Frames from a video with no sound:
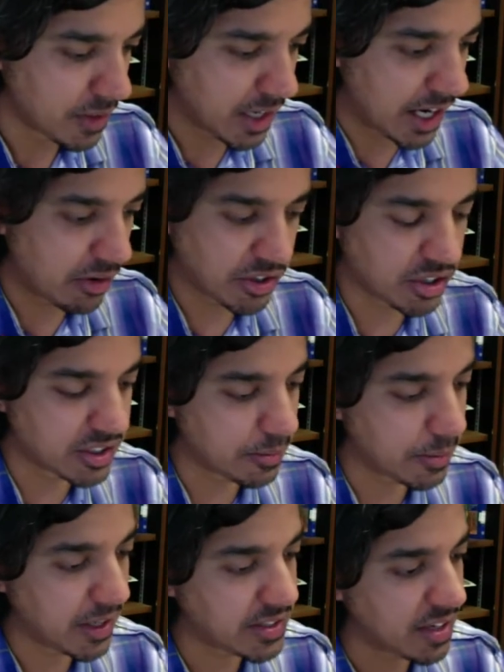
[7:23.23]
I return to
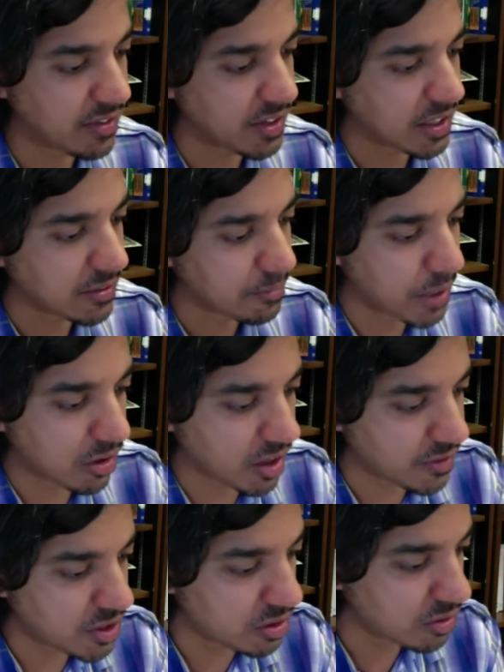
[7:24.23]
page 70,
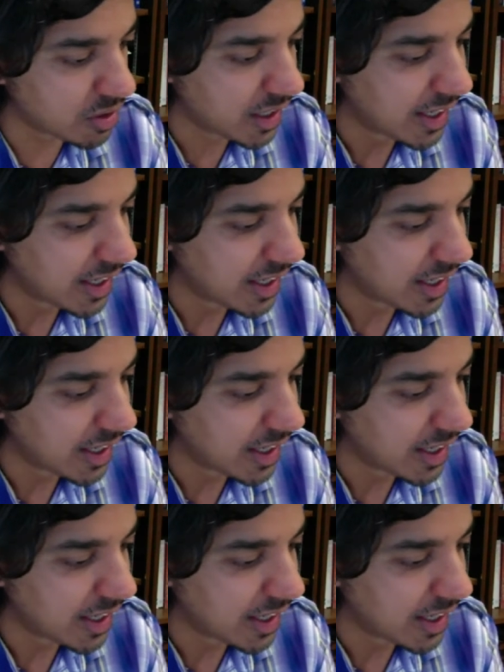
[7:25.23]
paragraph 2.